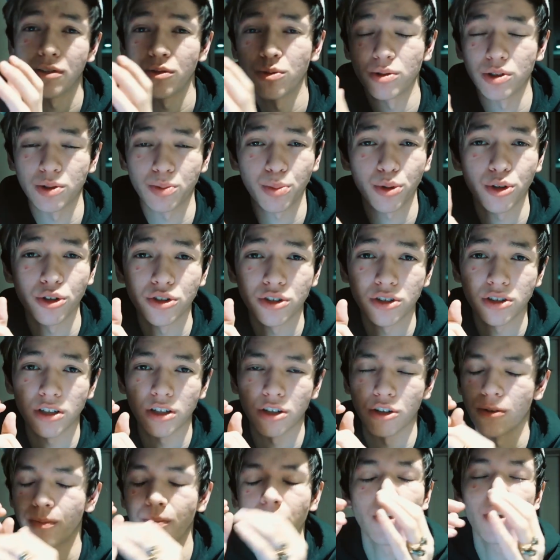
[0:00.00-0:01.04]
that everyone's
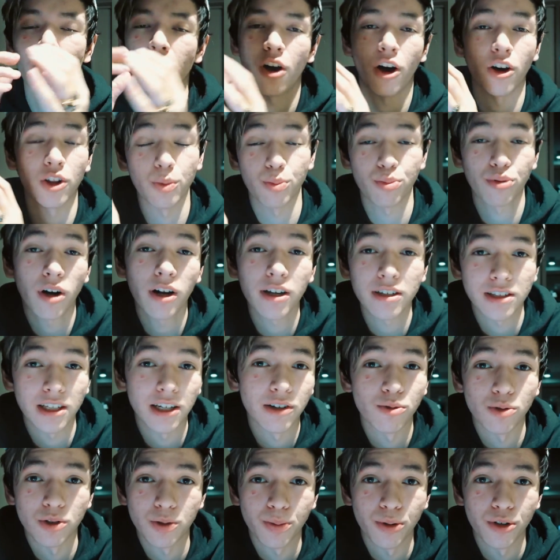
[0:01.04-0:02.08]
purchasing, or all the products that
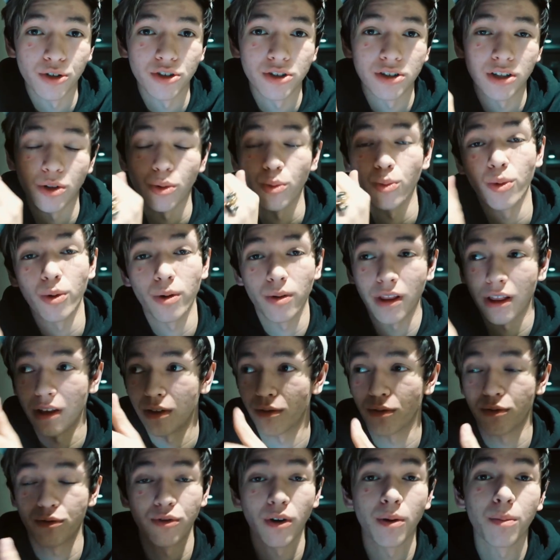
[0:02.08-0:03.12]
everyone's purchasing,
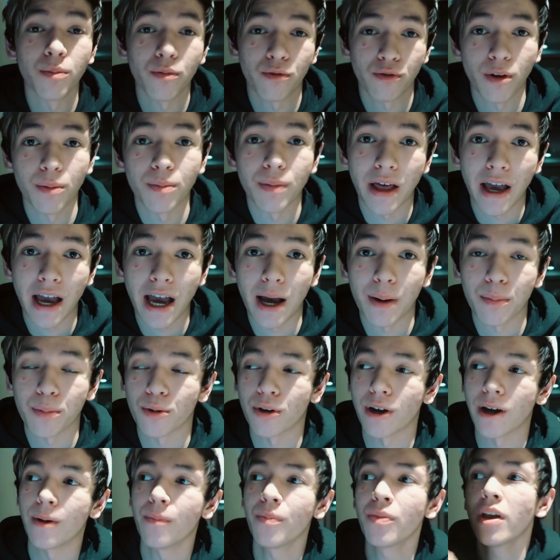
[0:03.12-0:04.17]
like from the app.
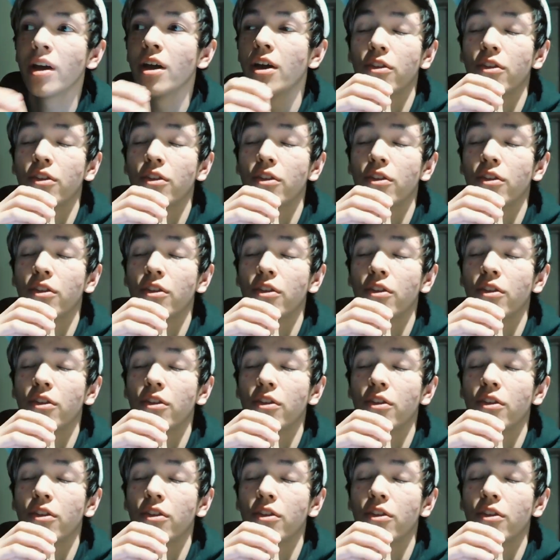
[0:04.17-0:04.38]
Okay,